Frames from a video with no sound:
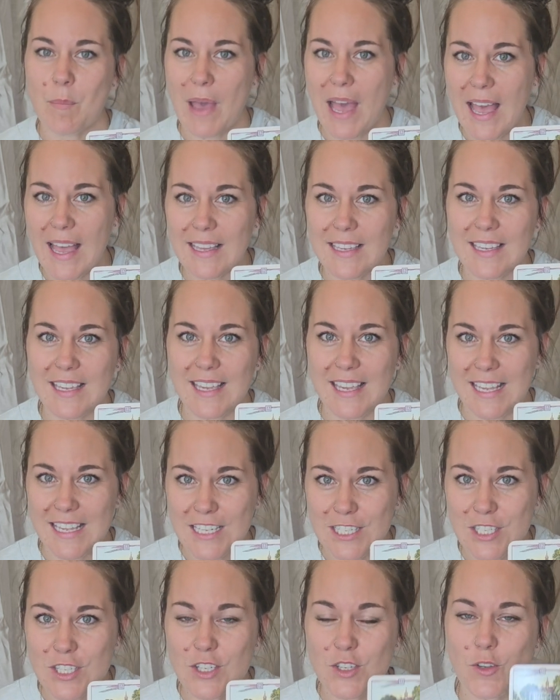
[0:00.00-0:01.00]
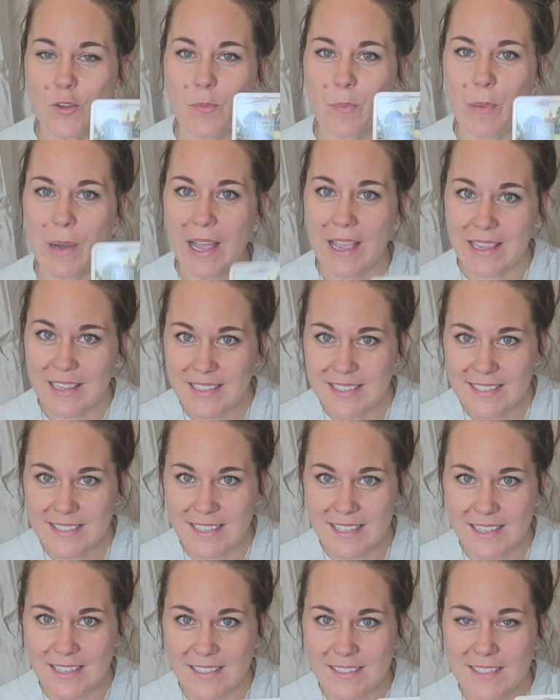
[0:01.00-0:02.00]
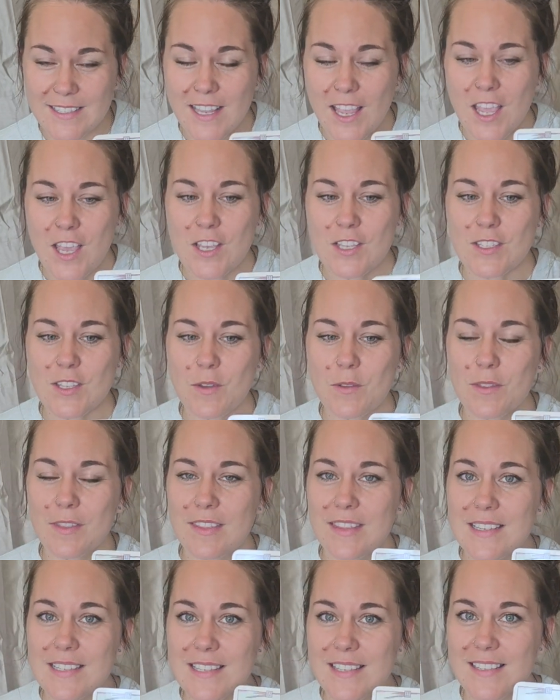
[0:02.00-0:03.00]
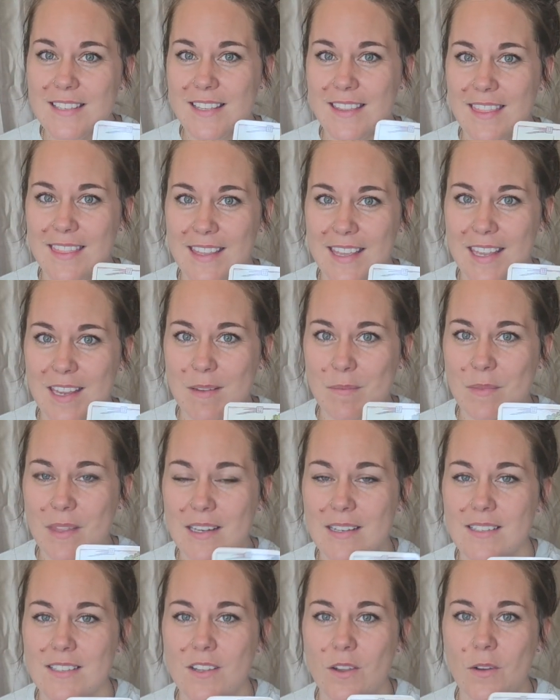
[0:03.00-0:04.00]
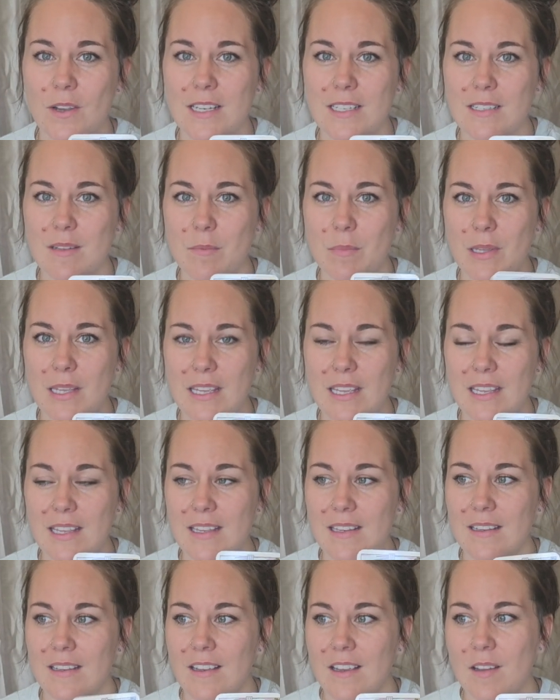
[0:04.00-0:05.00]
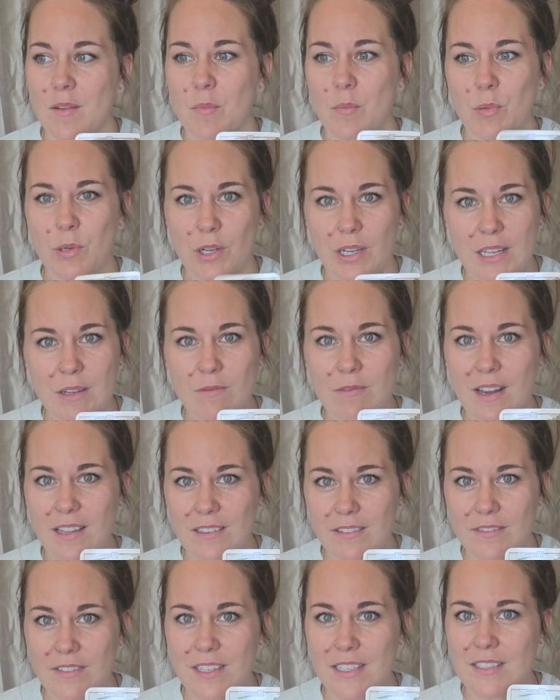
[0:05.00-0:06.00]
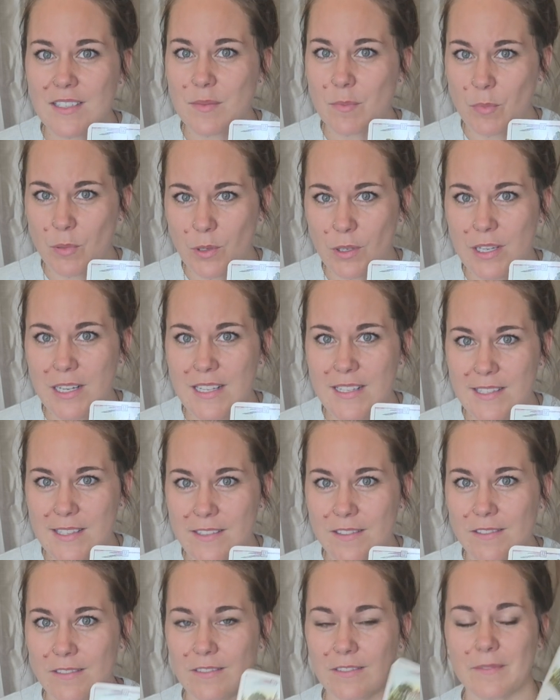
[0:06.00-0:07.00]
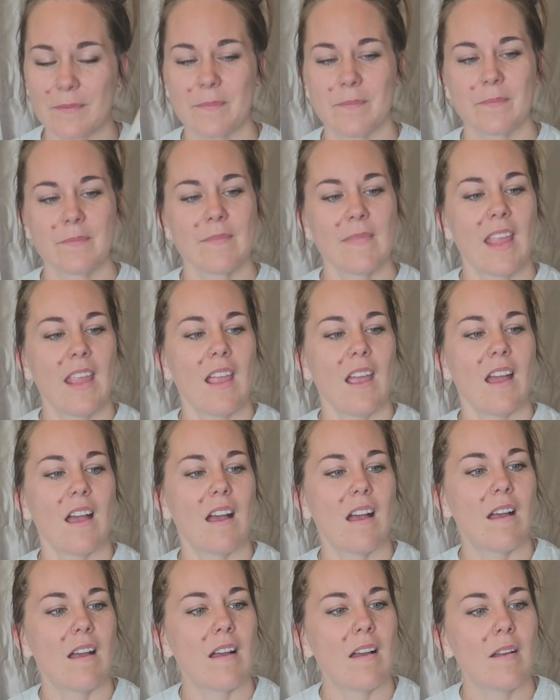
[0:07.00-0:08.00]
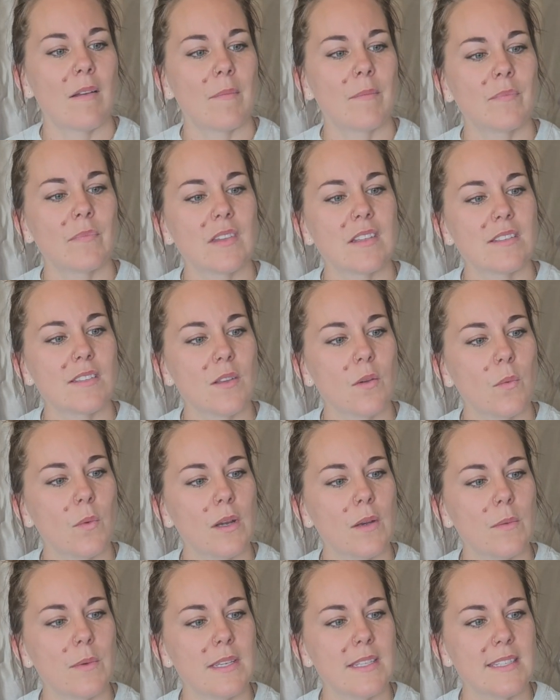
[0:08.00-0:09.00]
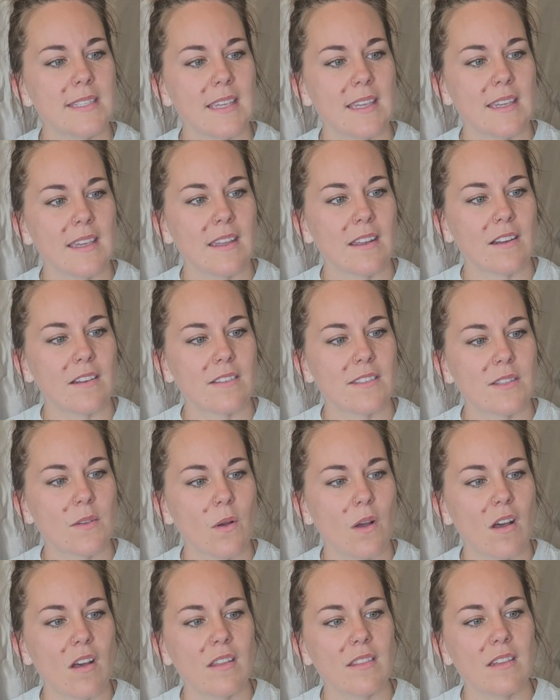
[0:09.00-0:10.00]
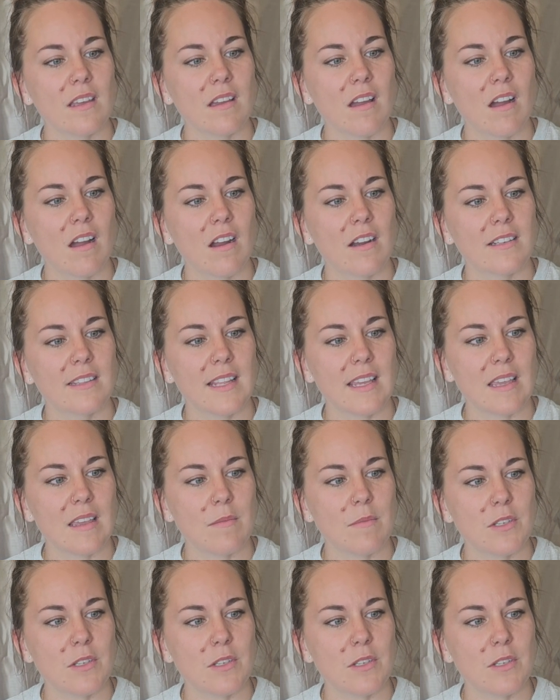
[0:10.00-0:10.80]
back into Pisces. So this is a theme that is going to be pretty relevant pretty soon. So what do we see here? So on the card, the